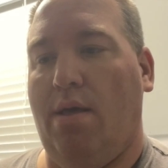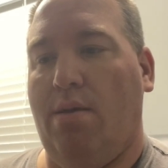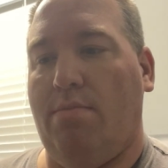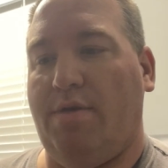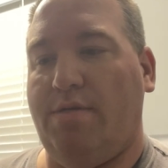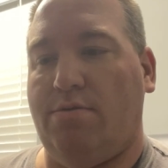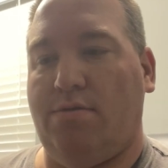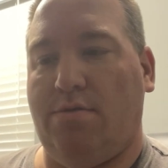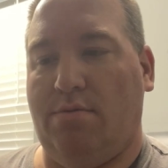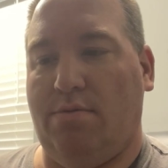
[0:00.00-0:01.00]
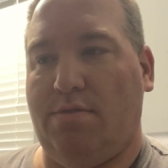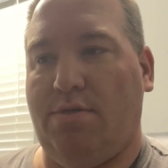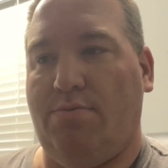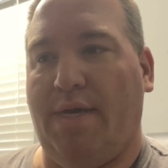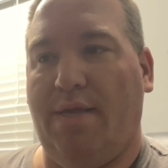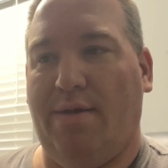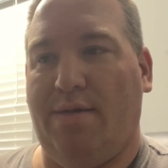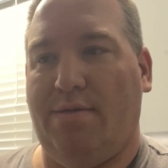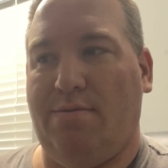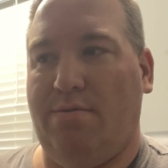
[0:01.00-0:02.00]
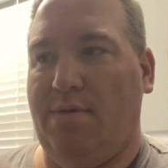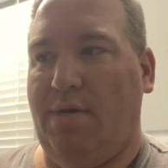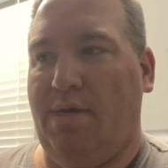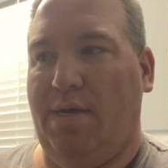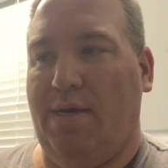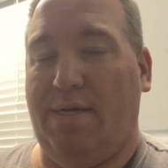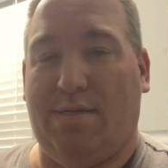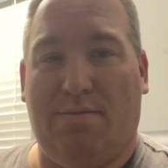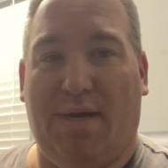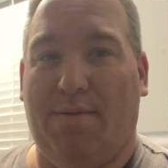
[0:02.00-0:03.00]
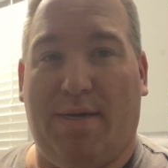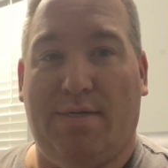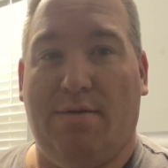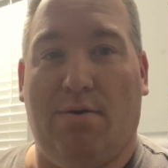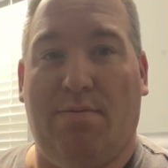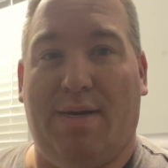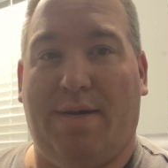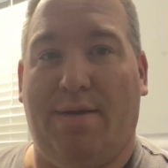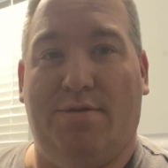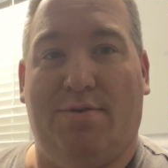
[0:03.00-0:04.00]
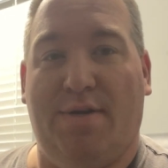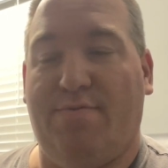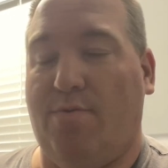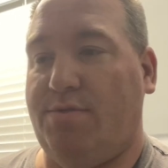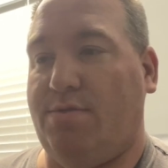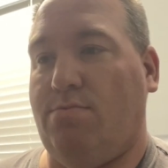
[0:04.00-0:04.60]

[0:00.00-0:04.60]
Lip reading: But these are so neat that it's making me consider going back into Transformers as